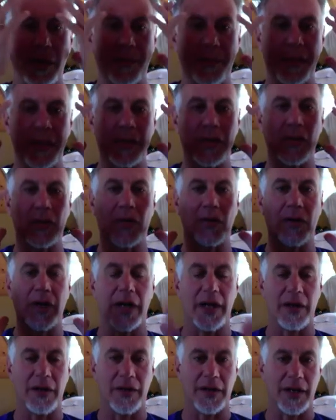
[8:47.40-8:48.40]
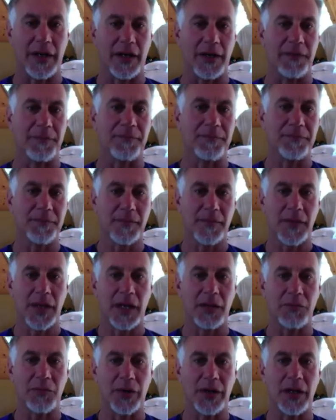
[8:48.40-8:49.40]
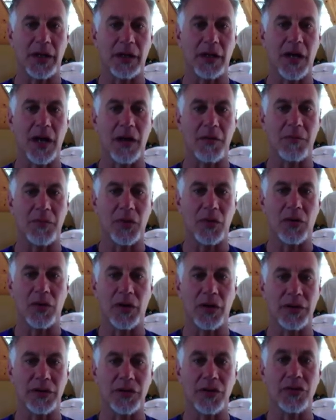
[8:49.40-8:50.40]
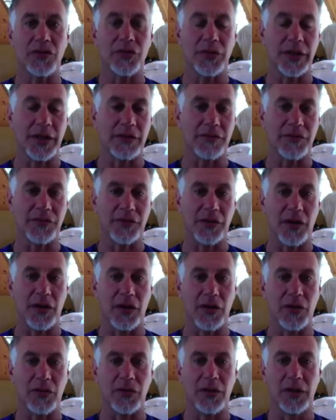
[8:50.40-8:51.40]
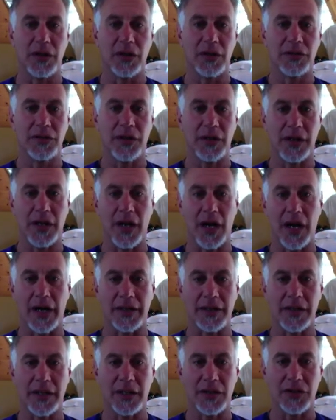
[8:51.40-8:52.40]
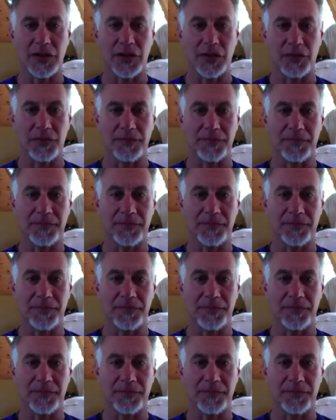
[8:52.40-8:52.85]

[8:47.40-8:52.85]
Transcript: up this whole area and bring a lot more nutrient flow to the eye tissue.